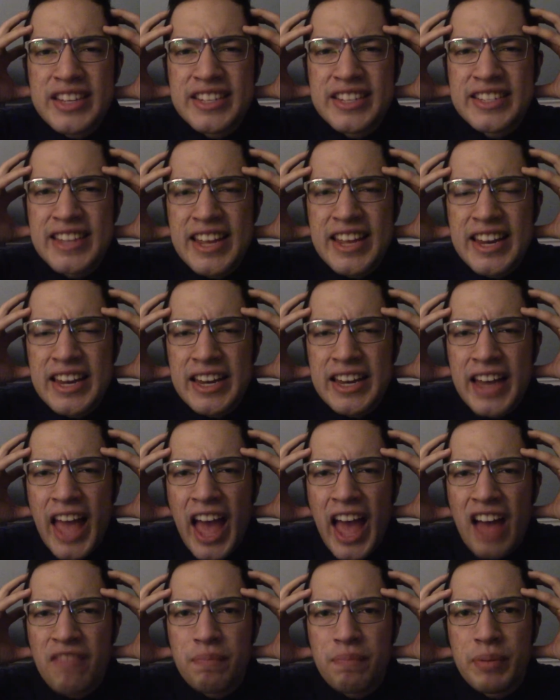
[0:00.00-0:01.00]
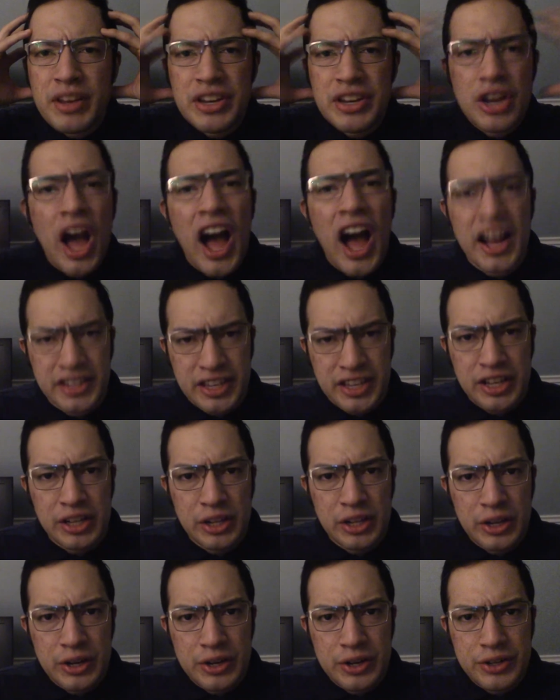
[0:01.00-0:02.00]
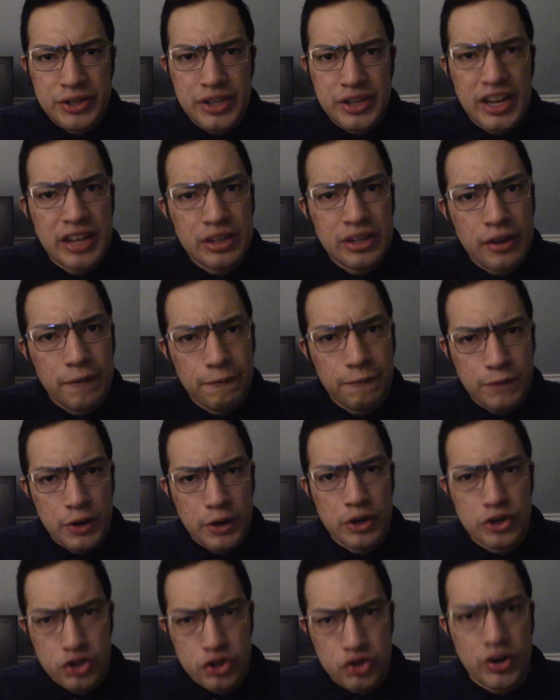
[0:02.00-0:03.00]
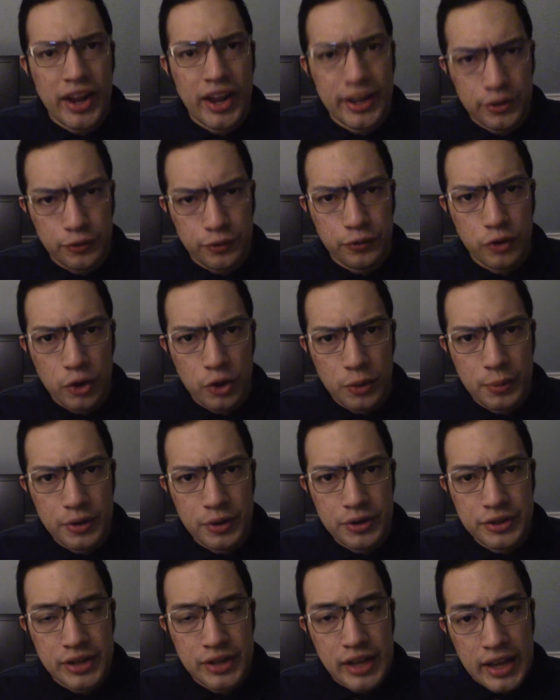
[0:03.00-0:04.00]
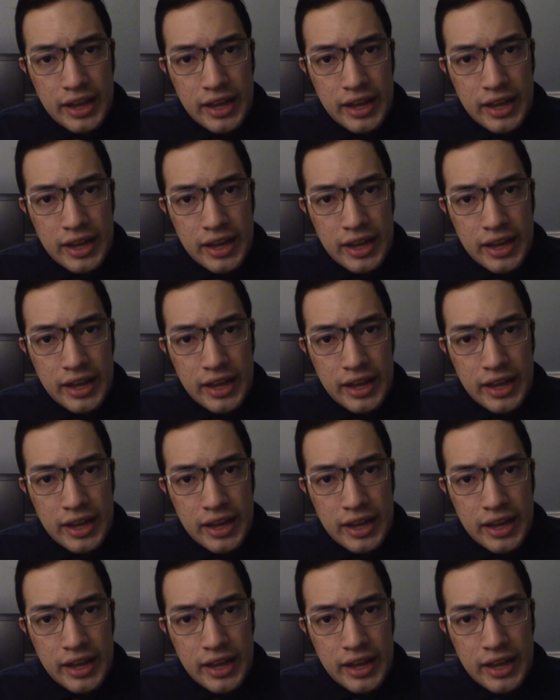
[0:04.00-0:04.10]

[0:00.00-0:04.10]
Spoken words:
didn't have binoculars in the first Transformers.